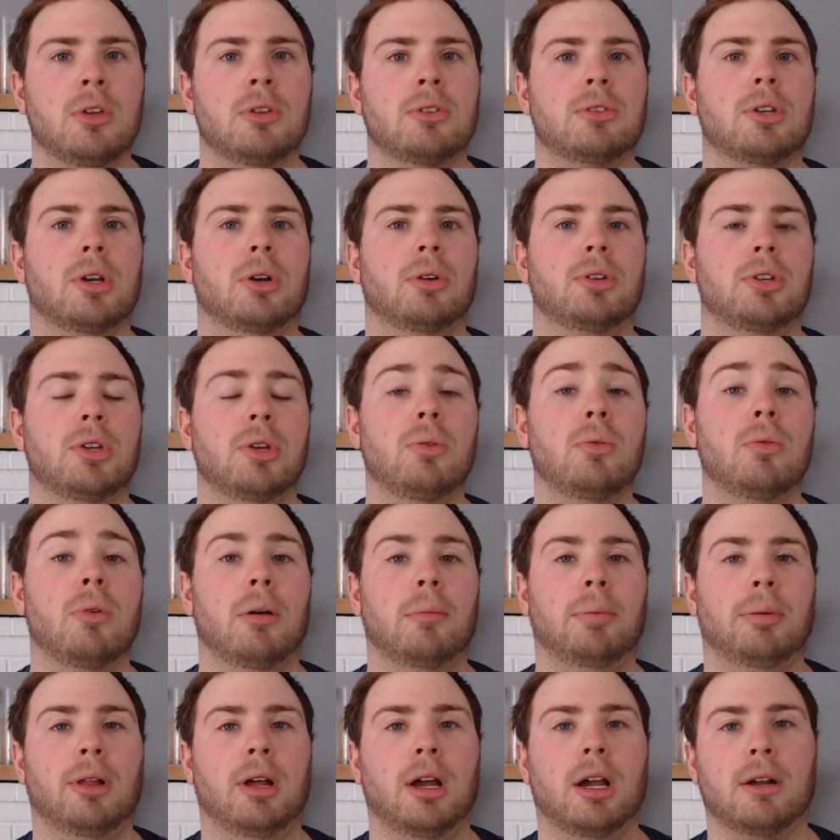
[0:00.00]
So you
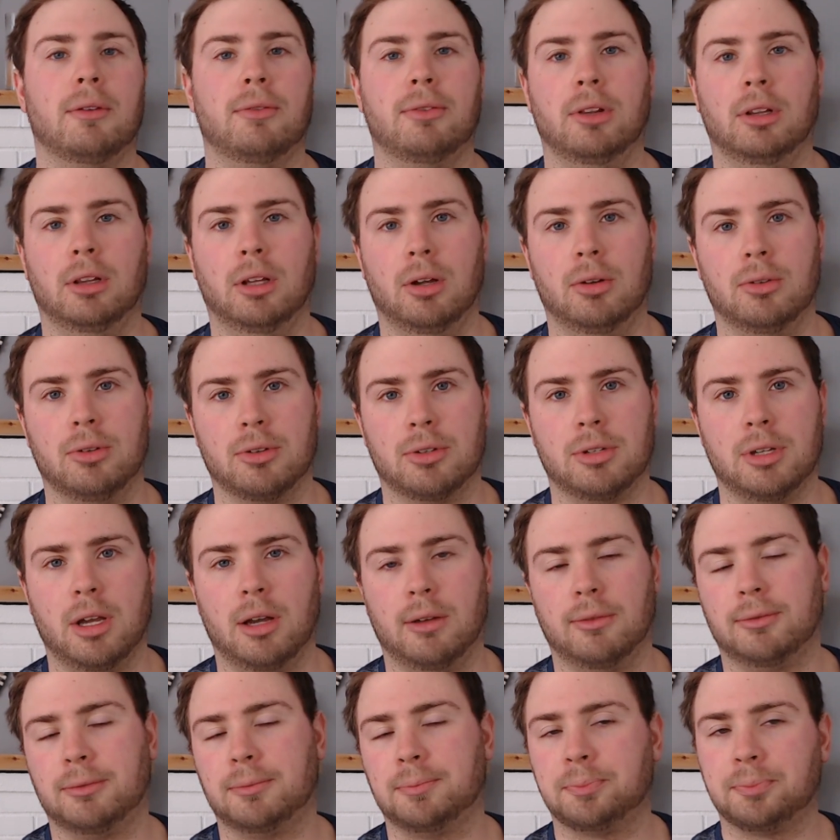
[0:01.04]
applying for the loan
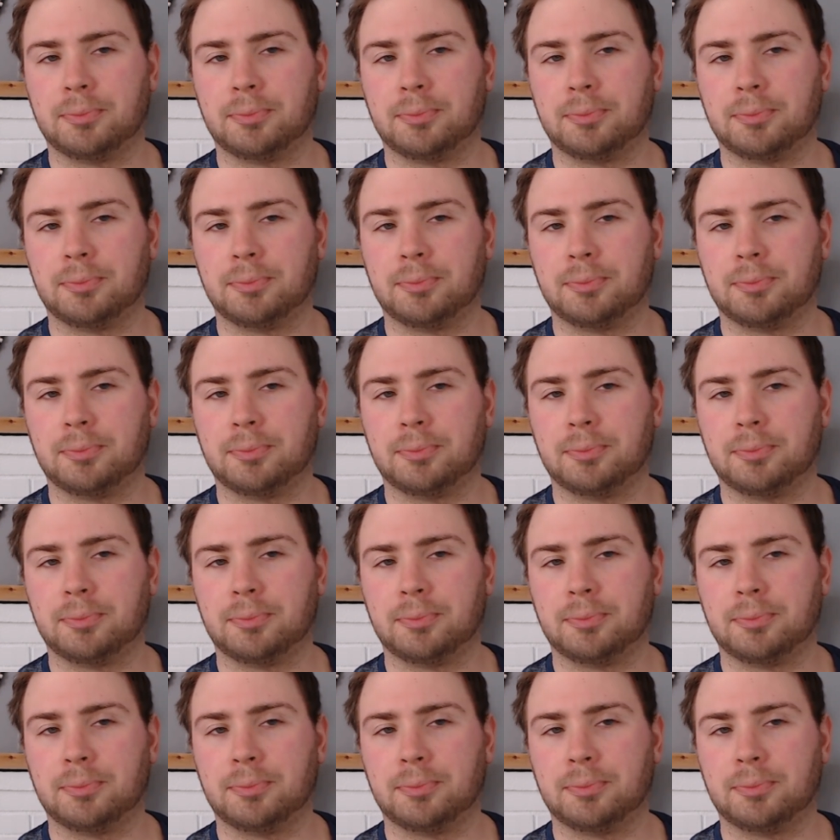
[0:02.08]
yourself.